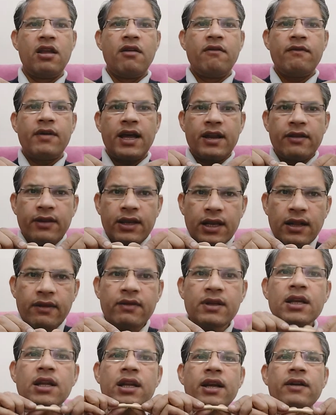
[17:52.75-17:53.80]
Whenever the
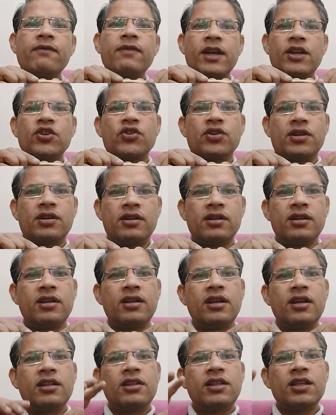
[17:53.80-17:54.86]
clavicle gets fractured,
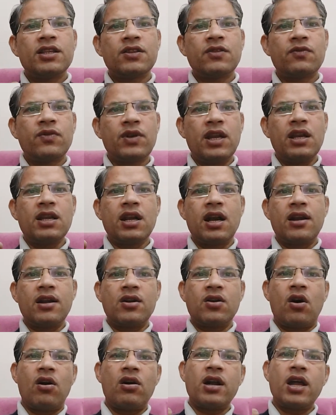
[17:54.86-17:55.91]
this vein can
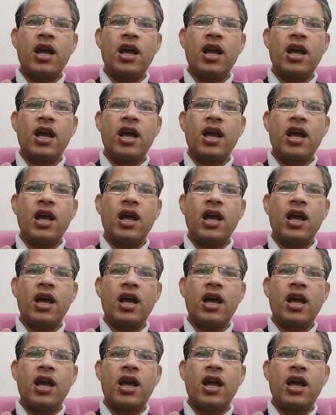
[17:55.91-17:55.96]
torn,